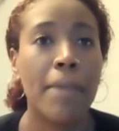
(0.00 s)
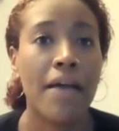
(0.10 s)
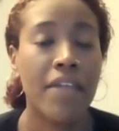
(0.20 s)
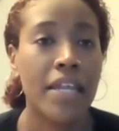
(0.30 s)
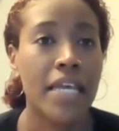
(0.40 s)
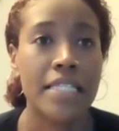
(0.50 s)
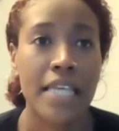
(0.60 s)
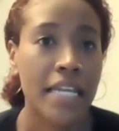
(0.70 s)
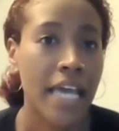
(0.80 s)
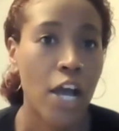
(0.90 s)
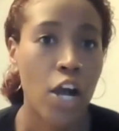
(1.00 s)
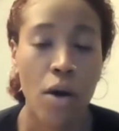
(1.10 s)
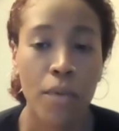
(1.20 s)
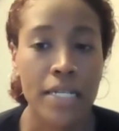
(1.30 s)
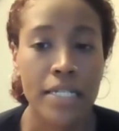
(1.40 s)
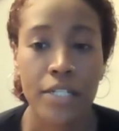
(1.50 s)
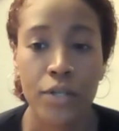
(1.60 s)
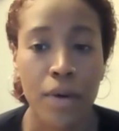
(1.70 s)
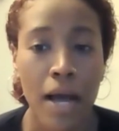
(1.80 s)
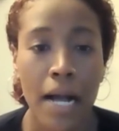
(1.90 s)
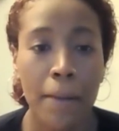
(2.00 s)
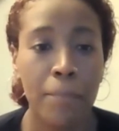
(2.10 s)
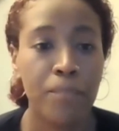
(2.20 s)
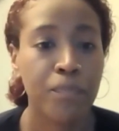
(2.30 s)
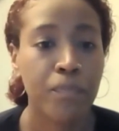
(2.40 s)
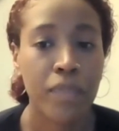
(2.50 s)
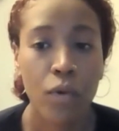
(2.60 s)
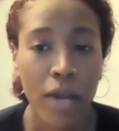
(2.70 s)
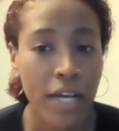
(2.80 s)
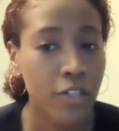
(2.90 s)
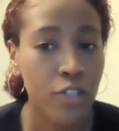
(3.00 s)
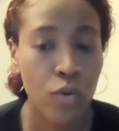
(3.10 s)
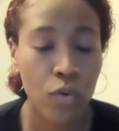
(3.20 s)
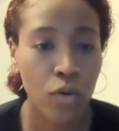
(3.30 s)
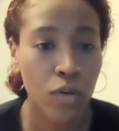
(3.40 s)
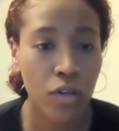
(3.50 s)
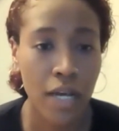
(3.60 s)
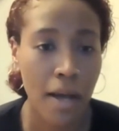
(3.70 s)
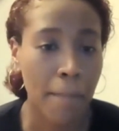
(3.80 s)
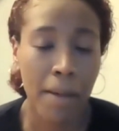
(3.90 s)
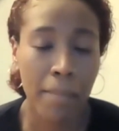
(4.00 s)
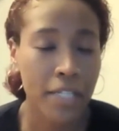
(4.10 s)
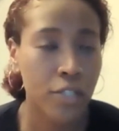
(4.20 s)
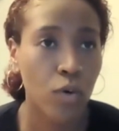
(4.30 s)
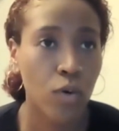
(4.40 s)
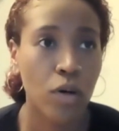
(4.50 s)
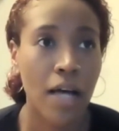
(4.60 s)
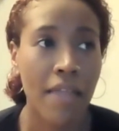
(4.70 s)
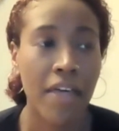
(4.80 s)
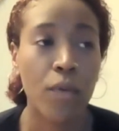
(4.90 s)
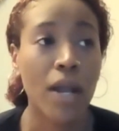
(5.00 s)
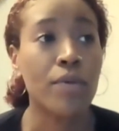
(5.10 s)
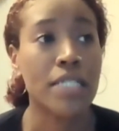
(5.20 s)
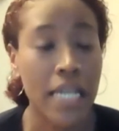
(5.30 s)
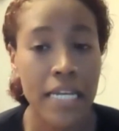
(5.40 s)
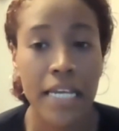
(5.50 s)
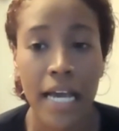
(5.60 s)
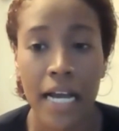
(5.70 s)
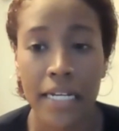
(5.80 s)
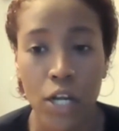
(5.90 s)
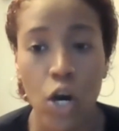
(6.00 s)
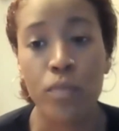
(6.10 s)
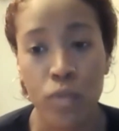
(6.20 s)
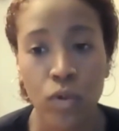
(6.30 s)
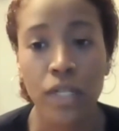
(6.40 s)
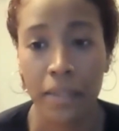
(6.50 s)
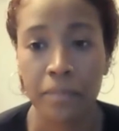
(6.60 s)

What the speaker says: And then in San Diego, I went to regular school, public school. And then when I was in India, I did homeschooling.